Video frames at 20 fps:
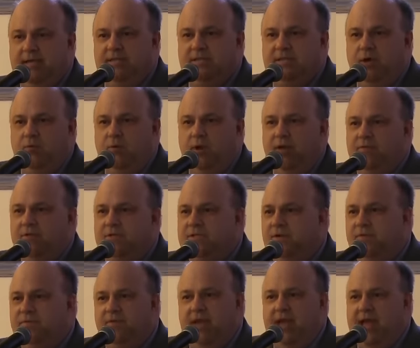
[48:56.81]
So, whenever
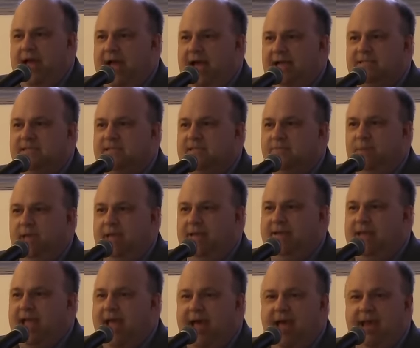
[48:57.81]
Sophia asks
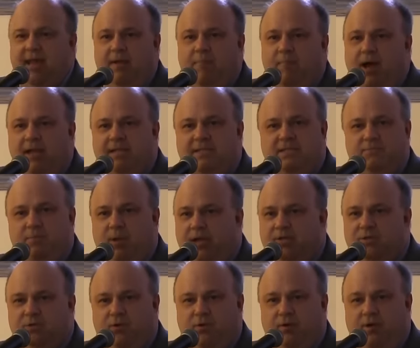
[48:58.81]
me, Dad, am I
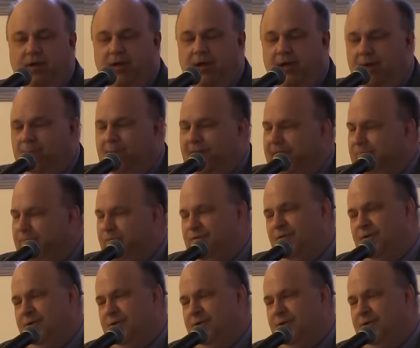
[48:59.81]
special? I'm like,